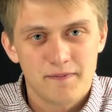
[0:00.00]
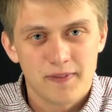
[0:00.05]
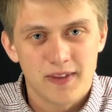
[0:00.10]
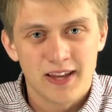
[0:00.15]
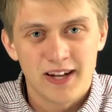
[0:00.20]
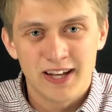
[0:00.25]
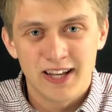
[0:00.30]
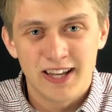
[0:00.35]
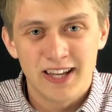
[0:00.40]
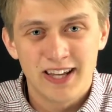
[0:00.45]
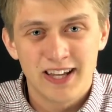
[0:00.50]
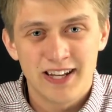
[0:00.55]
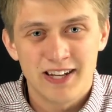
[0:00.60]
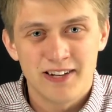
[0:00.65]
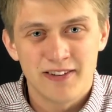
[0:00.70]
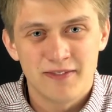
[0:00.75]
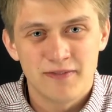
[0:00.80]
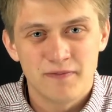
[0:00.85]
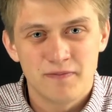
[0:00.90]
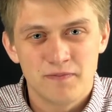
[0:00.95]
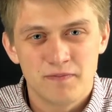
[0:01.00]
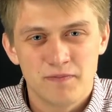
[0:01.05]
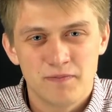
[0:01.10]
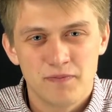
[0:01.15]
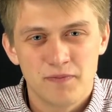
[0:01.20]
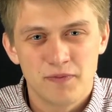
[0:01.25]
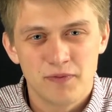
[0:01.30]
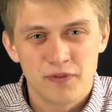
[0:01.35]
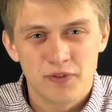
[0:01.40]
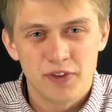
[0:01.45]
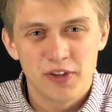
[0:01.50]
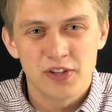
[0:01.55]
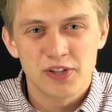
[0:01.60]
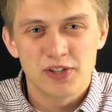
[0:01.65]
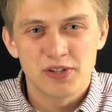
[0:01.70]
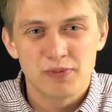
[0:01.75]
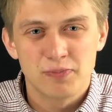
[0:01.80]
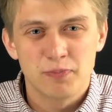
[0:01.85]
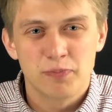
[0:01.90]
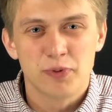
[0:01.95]
And again,
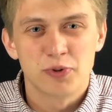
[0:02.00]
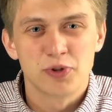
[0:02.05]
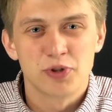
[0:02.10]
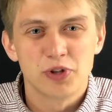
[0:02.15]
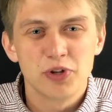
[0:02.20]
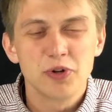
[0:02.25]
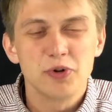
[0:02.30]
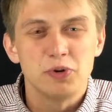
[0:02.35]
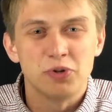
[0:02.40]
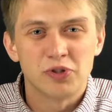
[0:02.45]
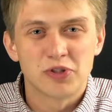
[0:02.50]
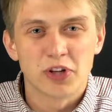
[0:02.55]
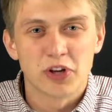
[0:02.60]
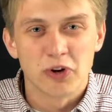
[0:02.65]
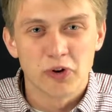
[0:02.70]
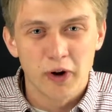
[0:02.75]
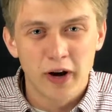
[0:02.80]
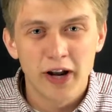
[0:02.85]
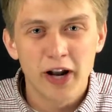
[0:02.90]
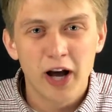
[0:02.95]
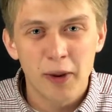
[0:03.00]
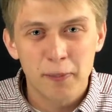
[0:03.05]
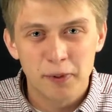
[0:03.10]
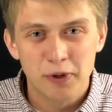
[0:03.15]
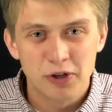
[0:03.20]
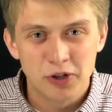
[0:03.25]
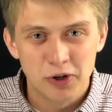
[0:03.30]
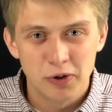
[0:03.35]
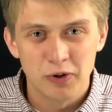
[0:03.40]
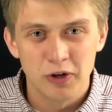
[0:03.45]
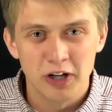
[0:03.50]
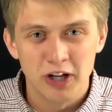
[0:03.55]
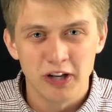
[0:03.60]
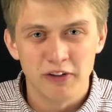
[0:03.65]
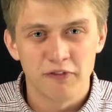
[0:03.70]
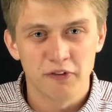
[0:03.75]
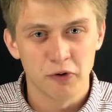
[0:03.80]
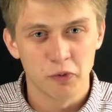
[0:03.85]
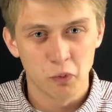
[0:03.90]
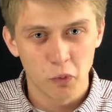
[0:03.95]
this produced a great opportunity
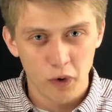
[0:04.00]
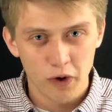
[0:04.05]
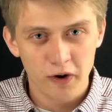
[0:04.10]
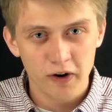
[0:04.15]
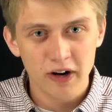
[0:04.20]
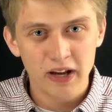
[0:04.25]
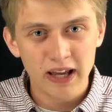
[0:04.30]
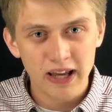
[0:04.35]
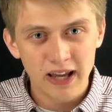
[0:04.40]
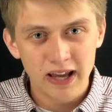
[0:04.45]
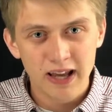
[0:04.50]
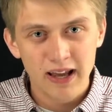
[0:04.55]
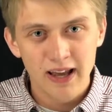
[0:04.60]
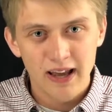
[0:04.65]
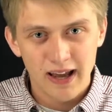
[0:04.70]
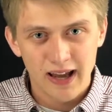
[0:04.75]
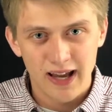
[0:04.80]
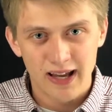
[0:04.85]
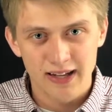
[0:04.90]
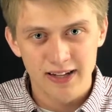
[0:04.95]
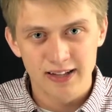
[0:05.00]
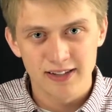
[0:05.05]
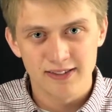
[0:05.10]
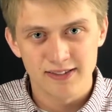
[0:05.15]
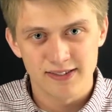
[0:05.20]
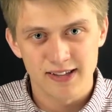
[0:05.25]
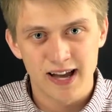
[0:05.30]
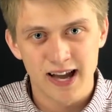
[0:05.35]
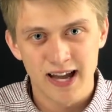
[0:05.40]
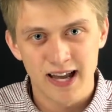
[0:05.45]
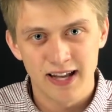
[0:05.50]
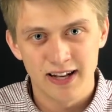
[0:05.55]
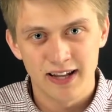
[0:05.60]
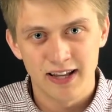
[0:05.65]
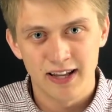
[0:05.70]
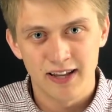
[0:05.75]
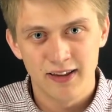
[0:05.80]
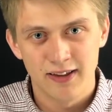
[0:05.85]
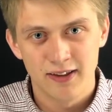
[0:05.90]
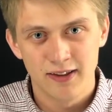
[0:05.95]
for worry and anxiety.
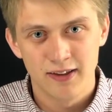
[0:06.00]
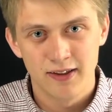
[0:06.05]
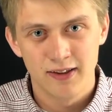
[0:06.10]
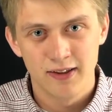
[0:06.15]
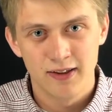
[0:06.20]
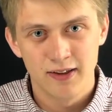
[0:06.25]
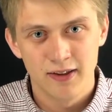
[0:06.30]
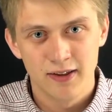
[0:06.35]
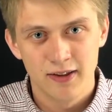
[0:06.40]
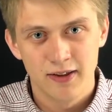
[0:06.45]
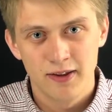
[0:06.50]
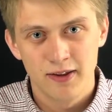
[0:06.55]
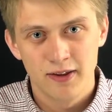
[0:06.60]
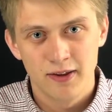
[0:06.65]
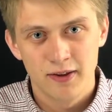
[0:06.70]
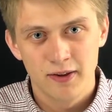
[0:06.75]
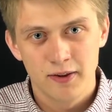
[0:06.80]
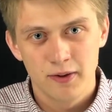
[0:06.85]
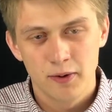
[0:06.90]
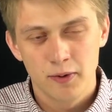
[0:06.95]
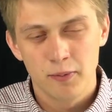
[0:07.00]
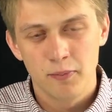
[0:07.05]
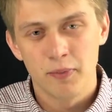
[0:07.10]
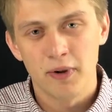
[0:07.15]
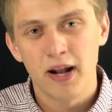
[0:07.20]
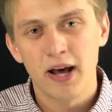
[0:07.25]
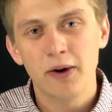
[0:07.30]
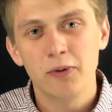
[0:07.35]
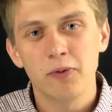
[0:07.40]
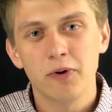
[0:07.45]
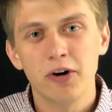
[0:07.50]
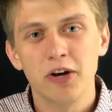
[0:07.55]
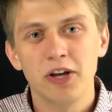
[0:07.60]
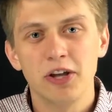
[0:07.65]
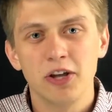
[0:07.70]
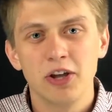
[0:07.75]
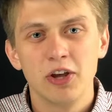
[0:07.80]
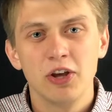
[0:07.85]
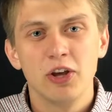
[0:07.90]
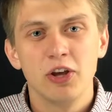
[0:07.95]
But I want
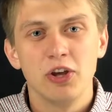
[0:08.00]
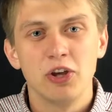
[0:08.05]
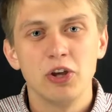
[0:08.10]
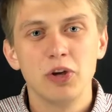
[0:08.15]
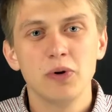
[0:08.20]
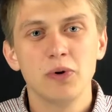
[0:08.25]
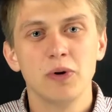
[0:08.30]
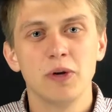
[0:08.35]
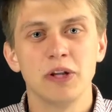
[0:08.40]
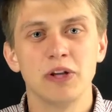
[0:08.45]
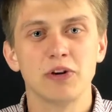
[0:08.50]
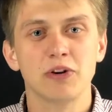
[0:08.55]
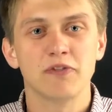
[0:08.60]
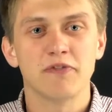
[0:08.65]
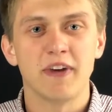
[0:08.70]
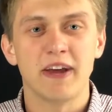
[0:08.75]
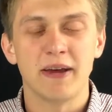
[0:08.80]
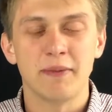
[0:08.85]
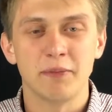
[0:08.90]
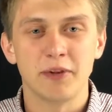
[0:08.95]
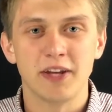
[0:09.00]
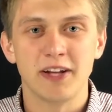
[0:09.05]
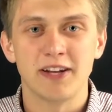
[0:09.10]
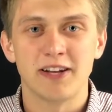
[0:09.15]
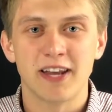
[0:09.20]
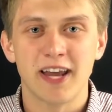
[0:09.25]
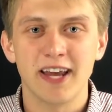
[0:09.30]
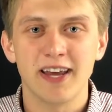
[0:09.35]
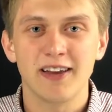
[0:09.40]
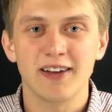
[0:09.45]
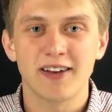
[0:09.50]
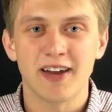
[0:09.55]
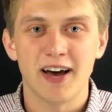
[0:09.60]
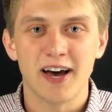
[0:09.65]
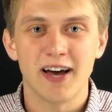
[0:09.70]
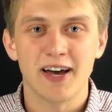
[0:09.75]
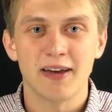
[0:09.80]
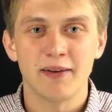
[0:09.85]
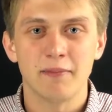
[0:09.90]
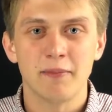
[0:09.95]
you and your family to take a
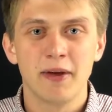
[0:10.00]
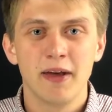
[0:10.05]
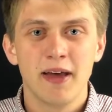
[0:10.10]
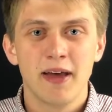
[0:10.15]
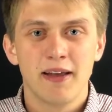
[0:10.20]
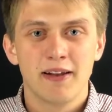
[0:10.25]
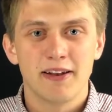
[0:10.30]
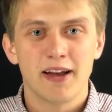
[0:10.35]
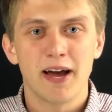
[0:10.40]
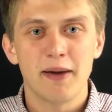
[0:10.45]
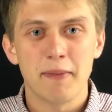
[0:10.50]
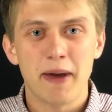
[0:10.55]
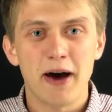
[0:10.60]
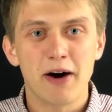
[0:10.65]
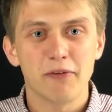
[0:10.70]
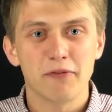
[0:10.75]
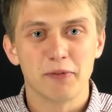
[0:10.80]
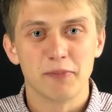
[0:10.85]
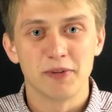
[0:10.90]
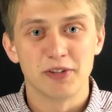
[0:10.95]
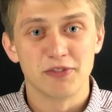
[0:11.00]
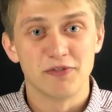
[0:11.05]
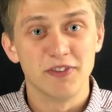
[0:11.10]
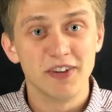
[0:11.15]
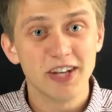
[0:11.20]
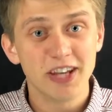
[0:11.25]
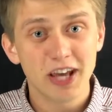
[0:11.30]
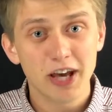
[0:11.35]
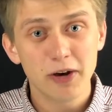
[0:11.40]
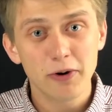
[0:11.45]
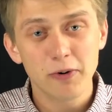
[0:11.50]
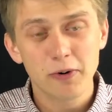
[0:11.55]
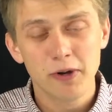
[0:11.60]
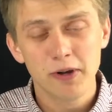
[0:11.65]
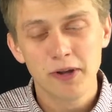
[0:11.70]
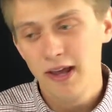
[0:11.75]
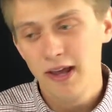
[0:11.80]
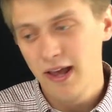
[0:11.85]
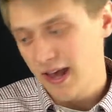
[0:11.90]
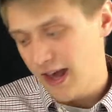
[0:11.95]
time out from this video
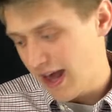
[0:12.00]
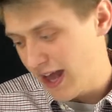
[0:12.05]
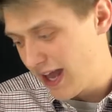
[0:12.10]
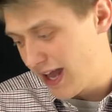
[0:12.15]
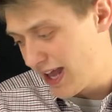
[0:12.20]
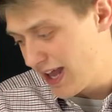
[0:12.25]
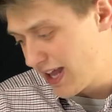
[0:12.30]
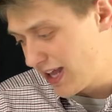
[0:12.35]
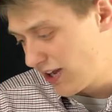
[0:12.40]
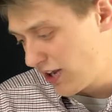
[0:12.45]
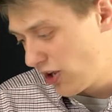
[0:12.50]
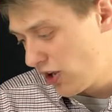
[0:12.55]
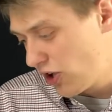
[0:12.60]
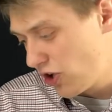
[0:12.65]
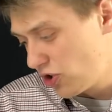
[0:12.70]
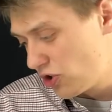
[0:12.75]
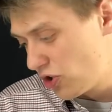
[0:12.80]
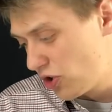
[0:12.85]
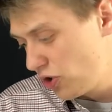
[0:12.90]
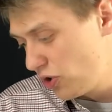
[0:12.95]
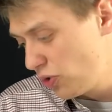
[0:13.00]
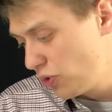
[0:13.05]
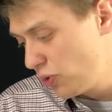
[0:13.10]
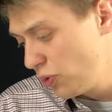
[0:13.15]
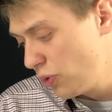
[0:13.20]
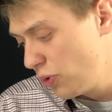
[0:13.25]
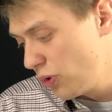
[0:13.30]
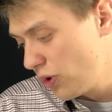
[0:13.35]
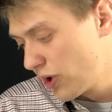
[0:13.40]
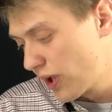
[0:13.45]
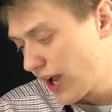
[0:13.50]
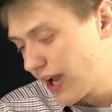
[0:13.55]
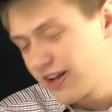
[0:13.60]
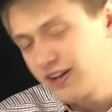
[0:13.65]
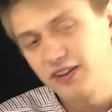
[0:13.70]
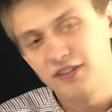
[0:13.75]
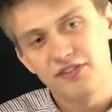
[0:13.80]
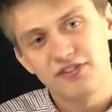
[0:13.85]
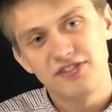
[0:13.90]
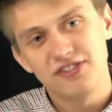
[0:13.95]
and to kind
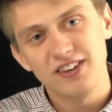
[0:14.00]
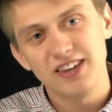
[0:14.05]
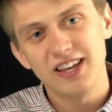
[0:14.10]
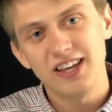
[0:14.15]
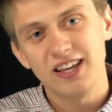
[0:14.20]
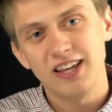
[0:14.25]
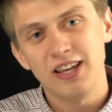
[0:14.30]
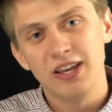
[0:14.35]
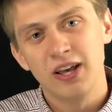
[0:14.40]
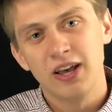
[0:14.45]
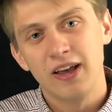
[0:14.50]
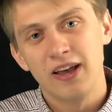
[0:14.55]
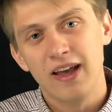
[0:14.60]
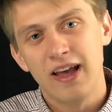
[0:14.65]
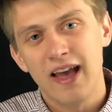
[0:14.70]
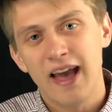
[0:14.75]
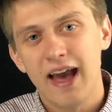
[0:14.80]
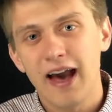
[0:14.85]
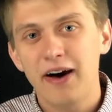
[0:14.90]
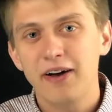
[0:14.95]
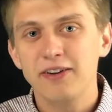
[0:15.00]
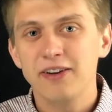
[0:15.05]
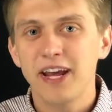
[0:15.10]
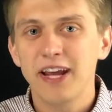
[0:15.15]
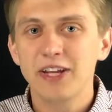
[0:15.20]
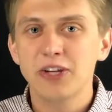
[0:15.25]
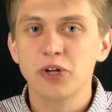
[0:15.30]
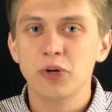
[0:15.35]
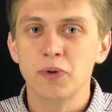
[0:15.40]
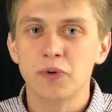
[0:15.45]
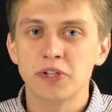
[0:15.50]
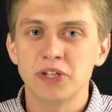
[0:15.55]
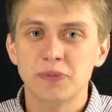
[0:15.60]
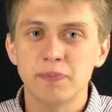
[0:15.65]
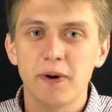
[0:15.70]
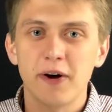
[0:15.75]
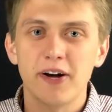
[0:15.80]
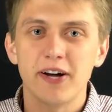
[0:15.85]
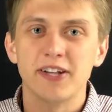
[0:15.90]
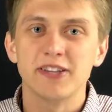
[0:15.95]
of see how Daniel
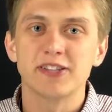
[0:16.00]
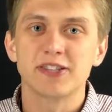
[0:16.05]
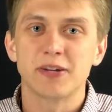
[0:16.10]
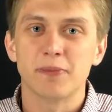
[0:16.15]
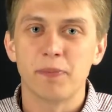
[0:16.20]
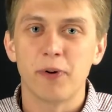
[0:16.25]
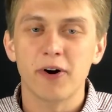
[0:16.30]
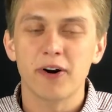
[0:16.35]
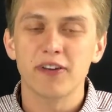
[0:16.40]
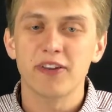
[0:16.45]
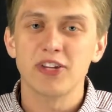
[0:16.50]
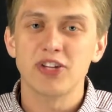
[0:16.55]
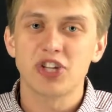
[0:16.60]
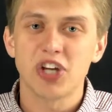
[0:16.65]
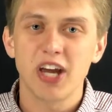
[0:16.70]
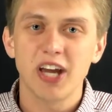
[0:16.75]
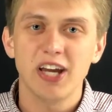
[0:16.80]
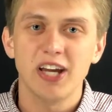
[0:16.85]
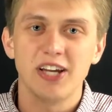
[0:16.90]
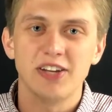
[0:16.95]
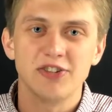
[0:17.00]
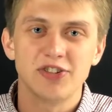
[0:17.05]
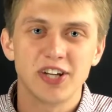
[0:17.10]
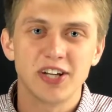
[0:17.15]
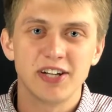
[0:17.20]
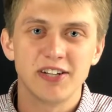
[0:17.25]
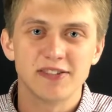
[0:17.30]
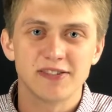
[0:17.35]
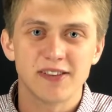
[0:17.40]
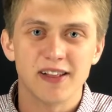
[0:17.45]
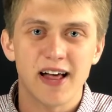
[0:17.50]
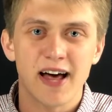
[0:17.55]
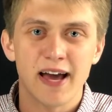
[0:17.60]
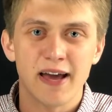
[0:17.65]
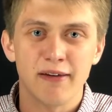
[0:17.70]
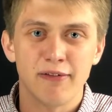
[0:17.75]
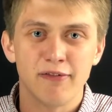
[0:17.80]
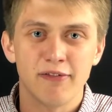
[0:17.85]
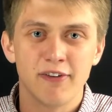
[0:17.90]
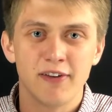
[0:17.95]
responds to part of the change in his life,
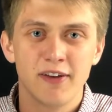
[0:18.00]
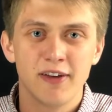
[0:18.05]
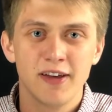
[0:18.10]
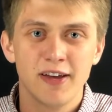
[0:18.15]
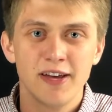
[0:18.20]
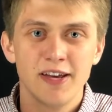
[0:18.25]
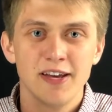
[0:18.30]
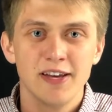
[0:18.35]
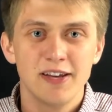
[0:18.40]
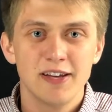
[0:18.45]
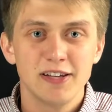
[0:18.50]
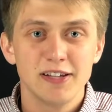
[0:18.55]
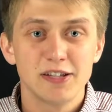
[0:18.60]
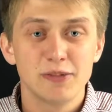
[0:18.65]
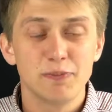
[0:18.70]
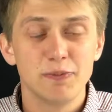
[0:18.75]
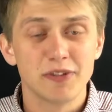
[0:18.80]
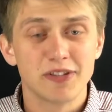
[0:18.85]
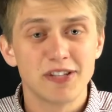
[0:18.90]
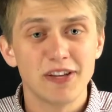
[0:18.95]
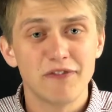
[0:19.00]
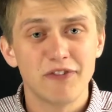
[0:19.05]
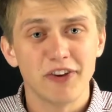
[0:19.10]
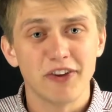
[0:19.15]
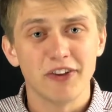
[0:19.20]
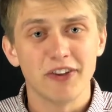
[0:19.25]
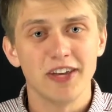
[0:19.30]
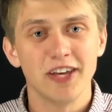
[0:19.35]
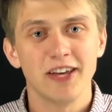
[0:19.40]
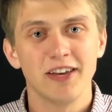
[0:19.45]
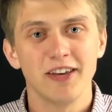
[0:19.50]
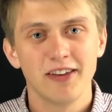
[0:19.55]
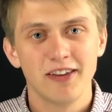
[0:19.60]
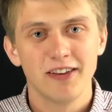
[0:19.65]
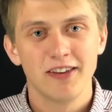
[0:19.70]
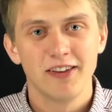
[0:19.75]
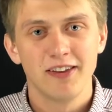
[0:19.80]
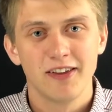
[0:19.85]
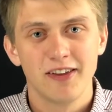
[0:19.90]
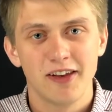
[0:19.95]
specifically
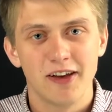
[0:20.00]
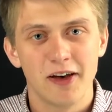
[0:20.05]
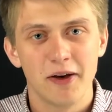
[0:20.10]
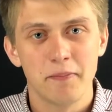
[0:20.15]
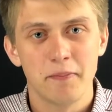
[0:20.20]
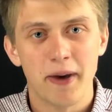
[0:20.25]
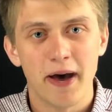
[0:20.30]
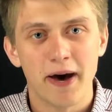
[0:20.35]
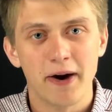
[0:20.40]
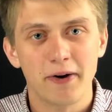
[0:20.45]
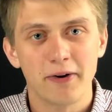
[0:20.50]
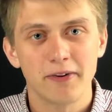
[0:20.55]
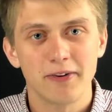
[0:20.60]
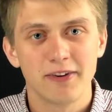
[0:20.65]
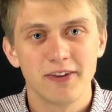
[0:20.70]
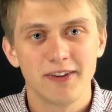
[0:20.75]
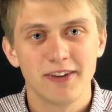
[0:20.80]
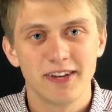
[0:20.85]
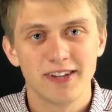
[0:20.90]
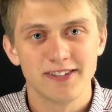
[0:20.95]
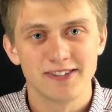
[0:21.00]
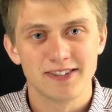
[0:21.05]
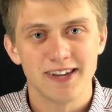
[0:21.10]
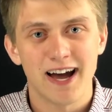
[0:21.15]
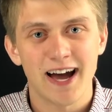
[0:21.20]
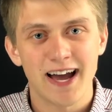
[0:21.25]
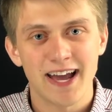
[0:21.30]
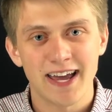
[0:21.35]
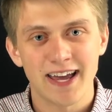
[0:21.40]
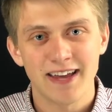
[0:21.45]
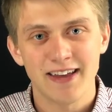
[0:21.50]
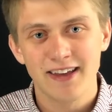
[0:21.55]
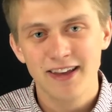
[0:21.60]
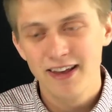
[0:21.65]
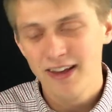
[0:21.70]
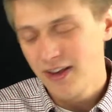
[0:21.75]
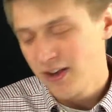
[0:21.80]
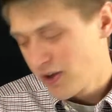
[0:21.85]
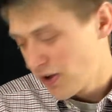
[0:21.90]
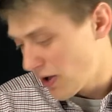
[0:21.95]
about his diet.
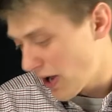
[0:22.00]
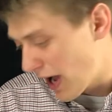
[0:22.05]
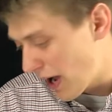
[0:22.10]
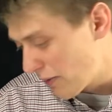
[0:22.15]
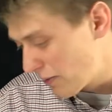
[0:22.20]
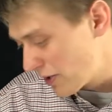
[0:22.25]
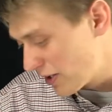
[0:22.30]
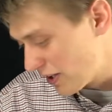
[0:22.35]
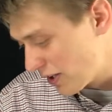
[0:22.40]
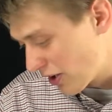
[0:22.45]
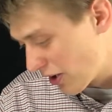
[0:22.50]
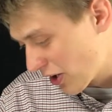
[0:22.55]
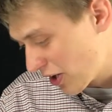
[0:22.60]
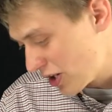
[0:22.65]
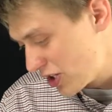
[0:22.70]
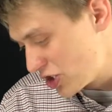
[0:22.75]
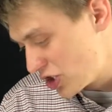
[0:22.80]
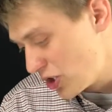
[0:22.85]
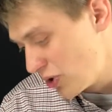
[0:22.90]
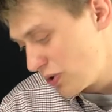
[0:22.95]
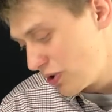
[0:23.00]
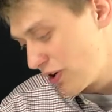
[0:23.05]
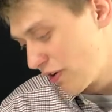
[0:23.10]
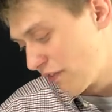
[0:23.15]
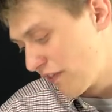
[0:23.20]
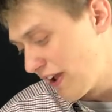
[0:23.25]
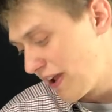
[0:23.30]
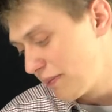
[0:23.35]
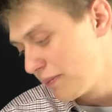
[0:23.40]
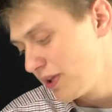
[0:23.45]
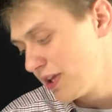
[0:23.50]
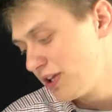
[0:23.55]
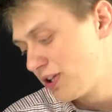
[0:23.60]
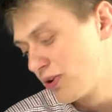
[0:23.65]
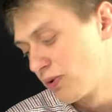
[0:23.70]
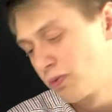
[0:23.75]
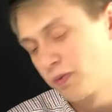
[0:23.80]
I would encourage you and your family to